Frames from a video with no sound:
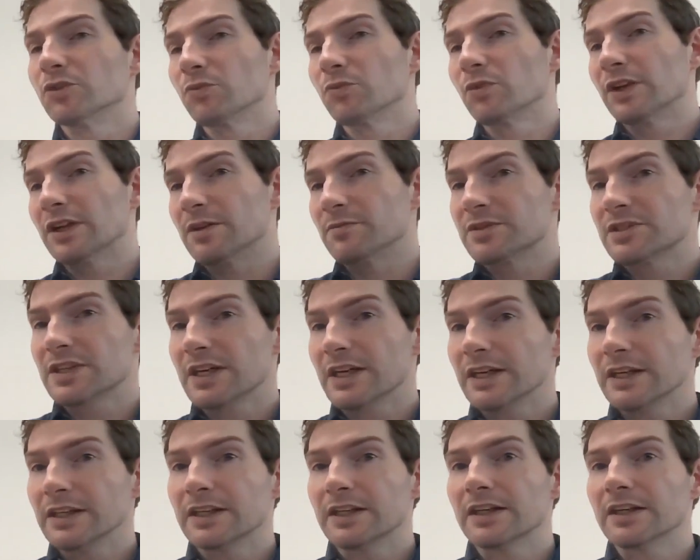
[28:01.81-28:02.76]
But what I'm
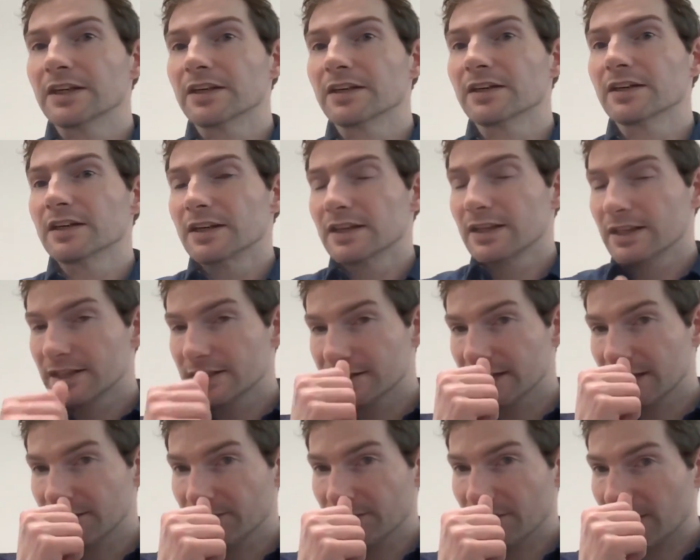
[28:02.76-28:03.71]
saying here is
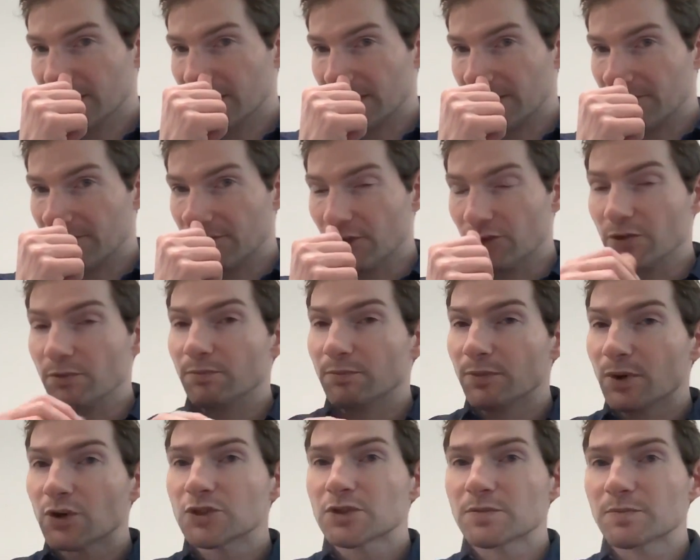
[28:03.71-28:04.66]
that for the
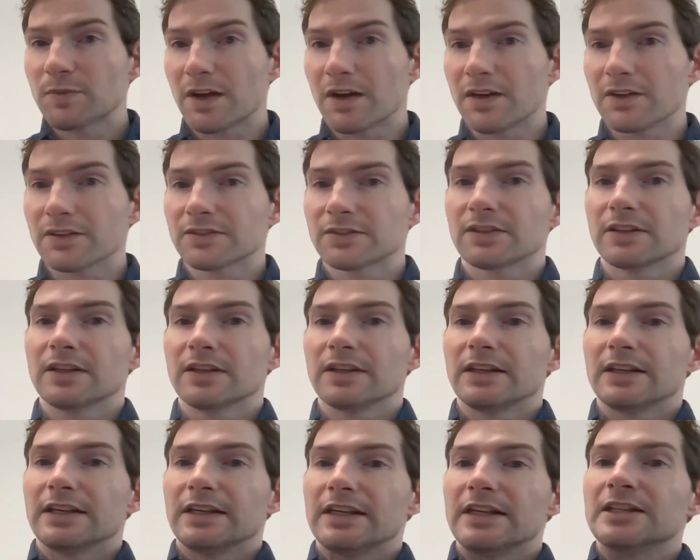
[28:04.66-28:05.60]
most part,
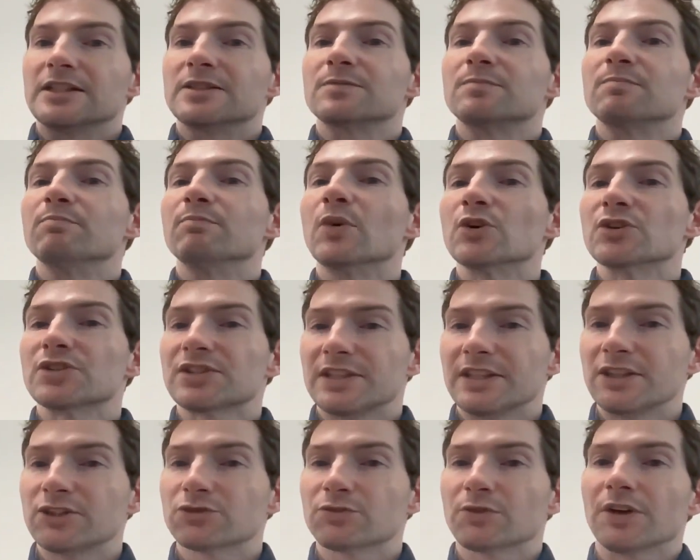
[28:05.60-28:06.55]
it's
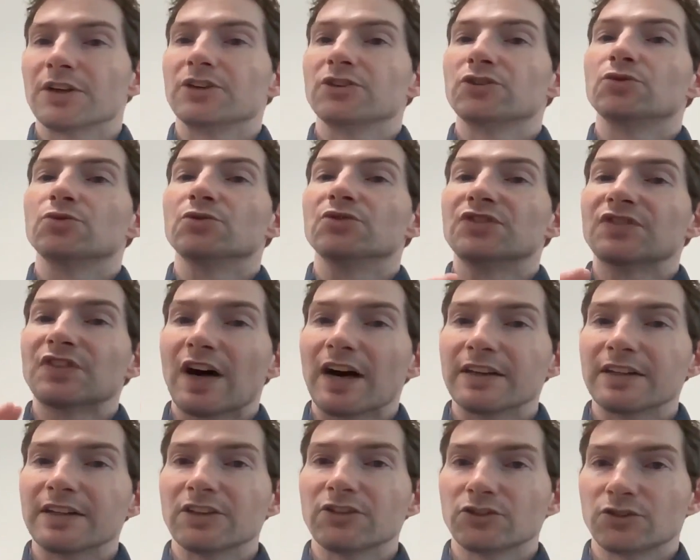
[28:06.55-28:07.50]
mostly trying to
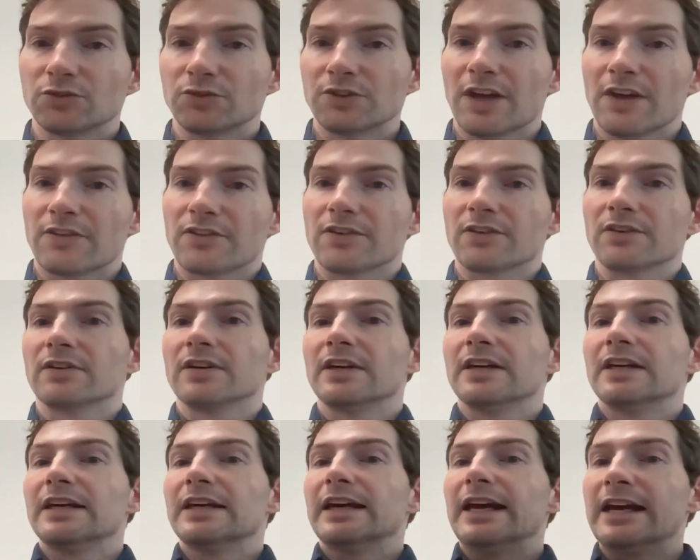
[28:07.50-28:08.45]
tie in together
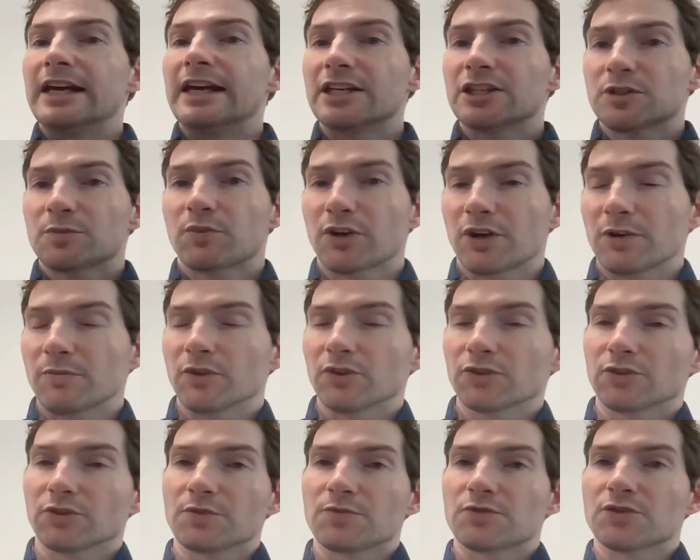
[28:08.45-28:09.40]

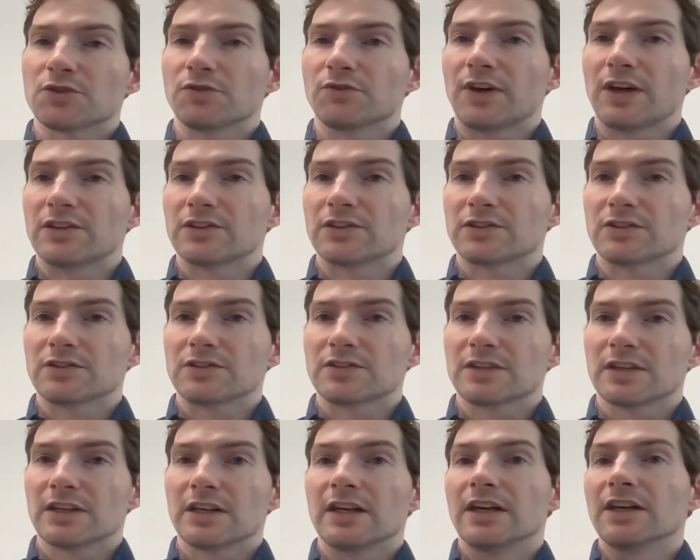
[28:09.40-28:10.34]
experimental
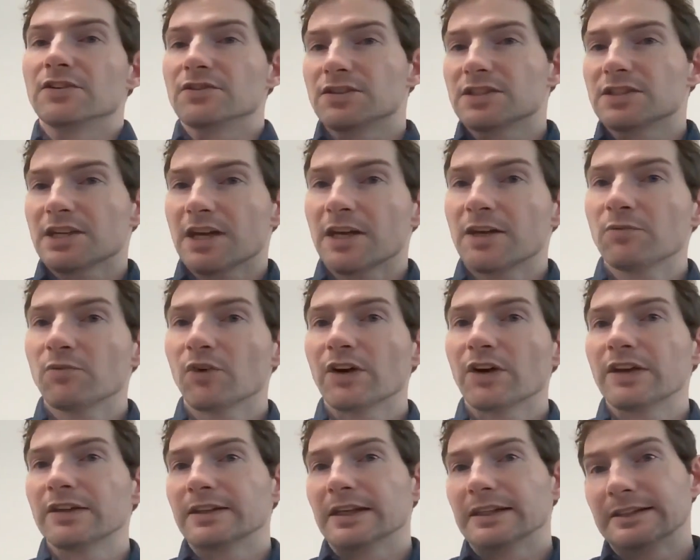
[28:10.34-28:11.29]
observations in the same
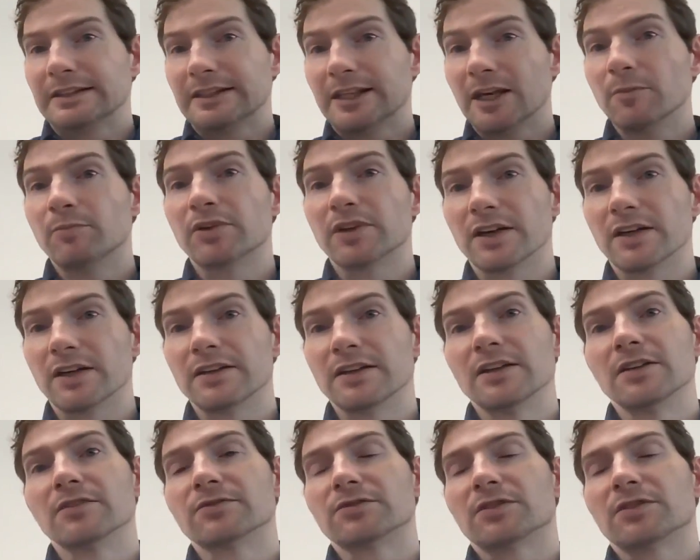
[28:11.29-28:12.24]
way that Kepler,
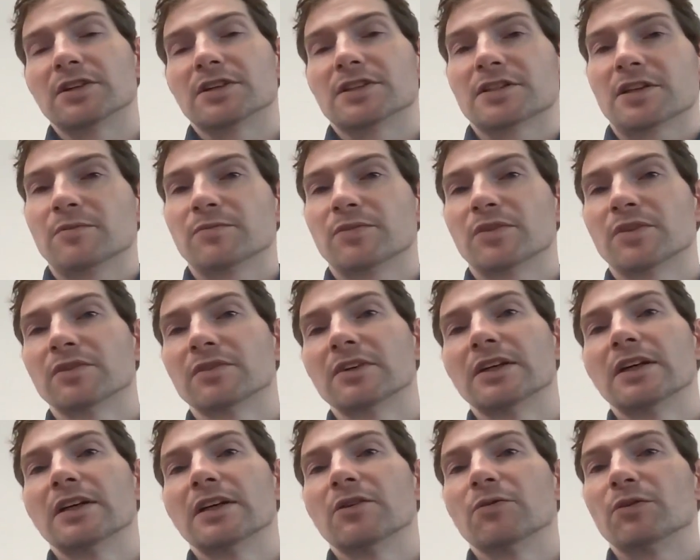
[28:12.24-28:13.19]
for
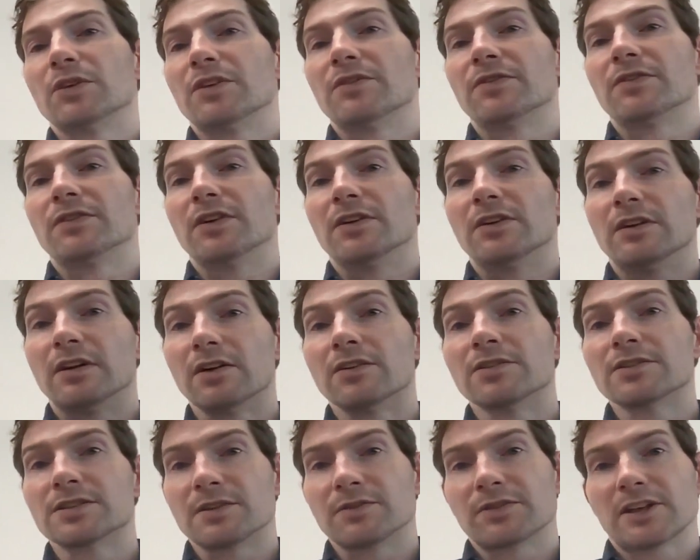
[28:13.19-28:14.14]
example, with the
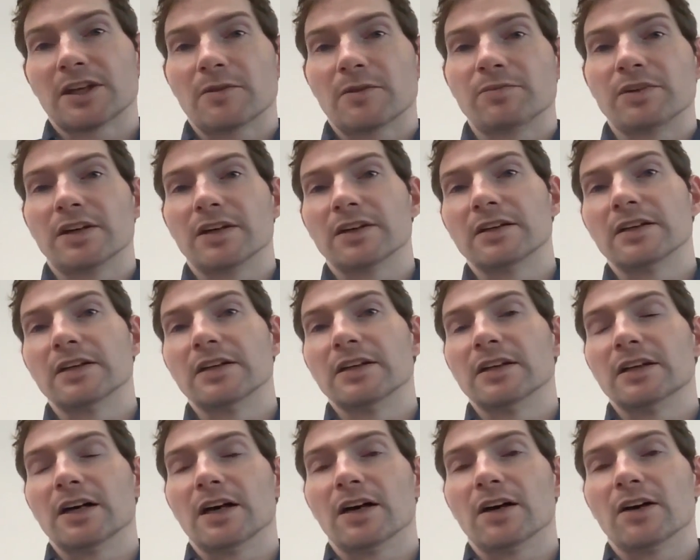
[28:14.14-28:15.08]
laws of Kepler
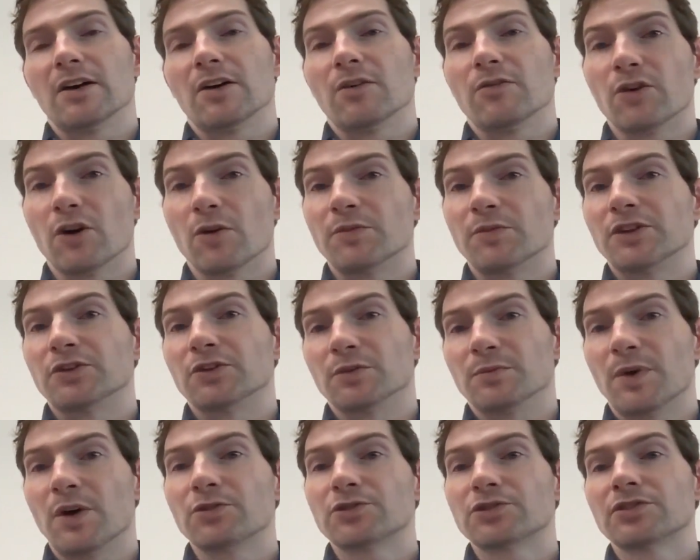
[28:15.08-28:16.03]
of
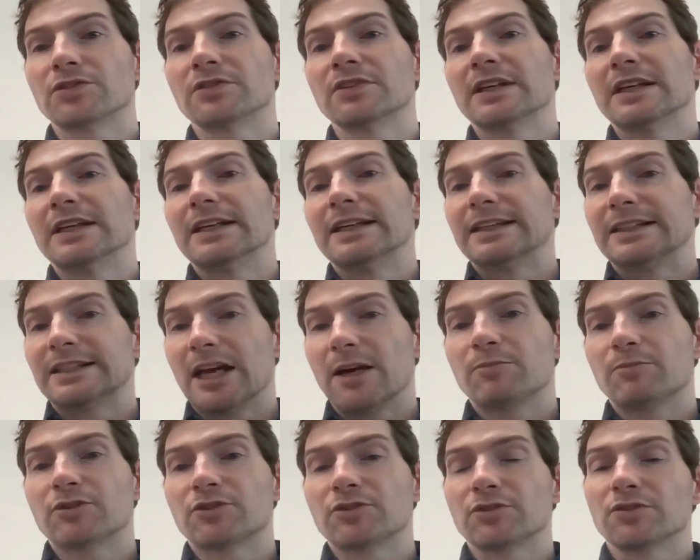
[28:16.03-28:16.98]
orbital motion,
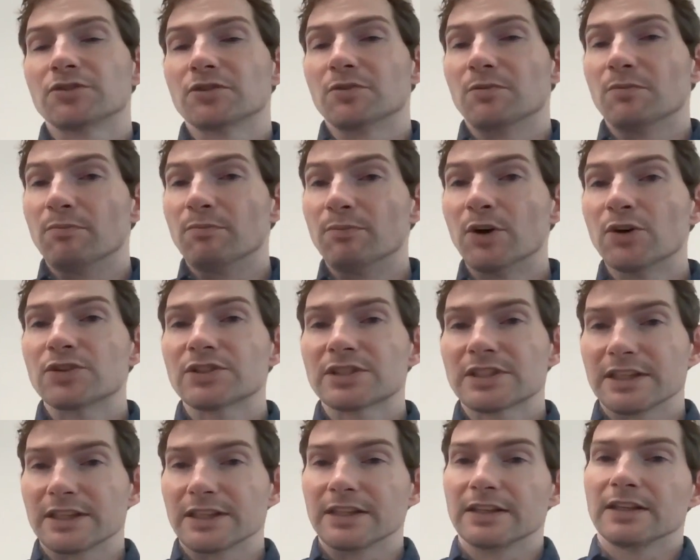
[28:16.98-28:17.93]
captured
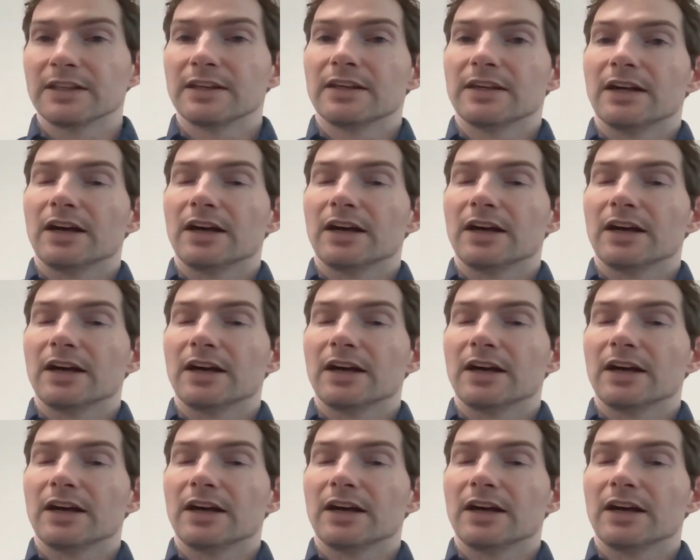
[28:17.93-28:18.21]
mostly